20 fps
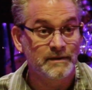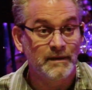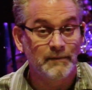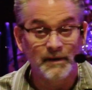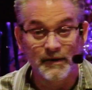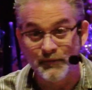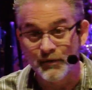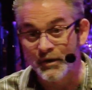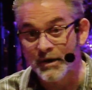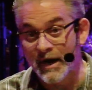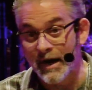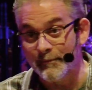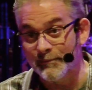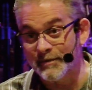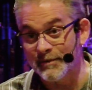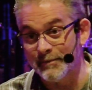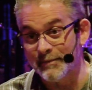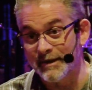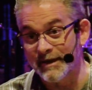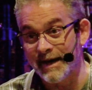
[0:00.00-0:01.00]
But if you come
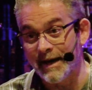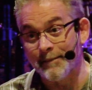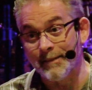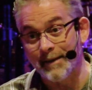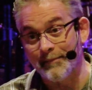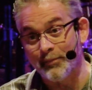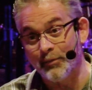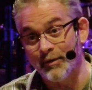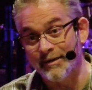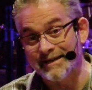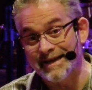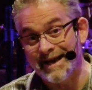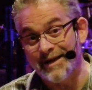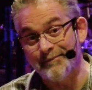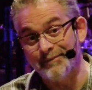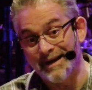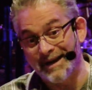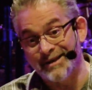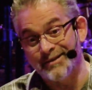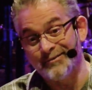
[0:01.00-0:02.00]
to me, I may point out,
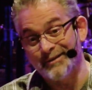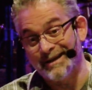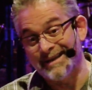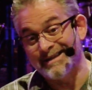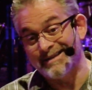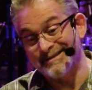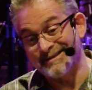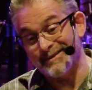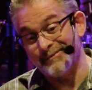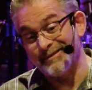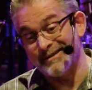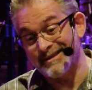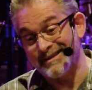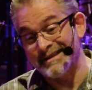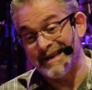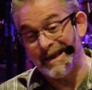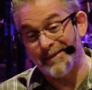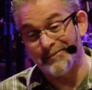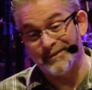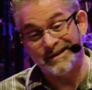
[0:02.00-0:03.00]
by the way, some of this is
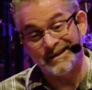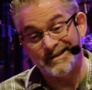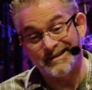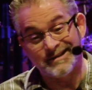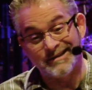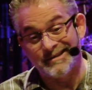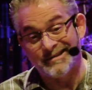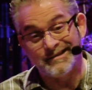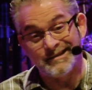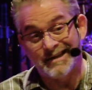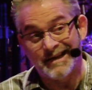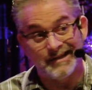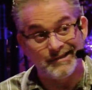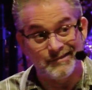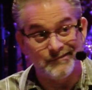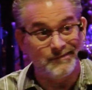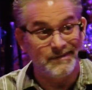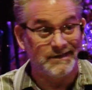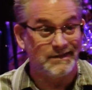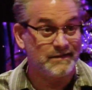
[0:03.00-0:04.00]
happening because you're not
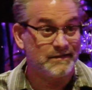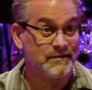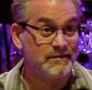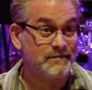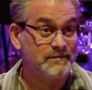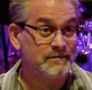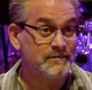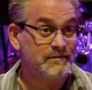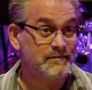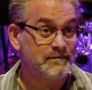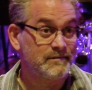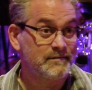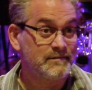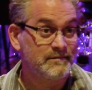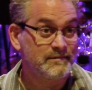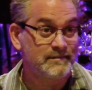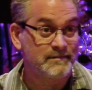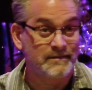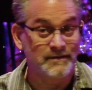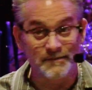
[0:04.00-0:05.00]
doing this.
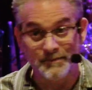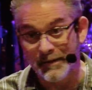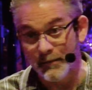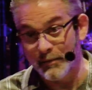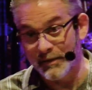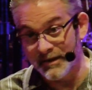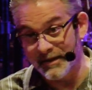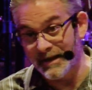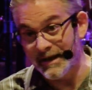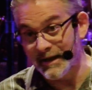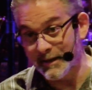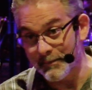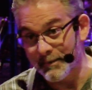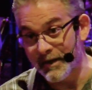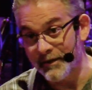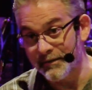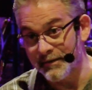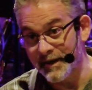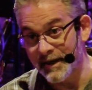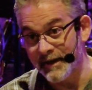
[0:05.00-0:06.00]
You might want to think
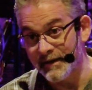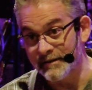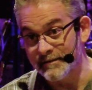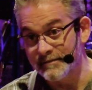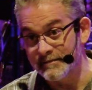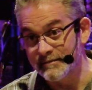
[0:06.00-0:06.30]
about that.